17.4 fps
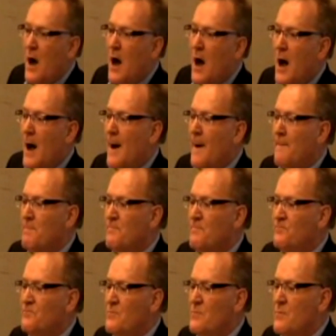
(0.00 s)

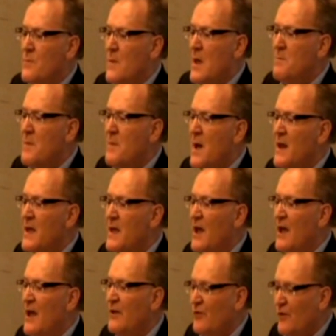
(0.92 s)
Um, in many
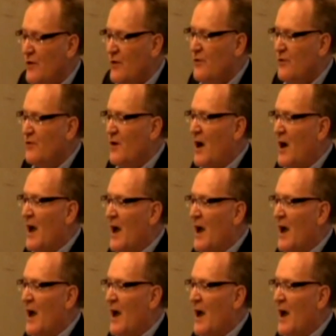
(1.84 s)
cases,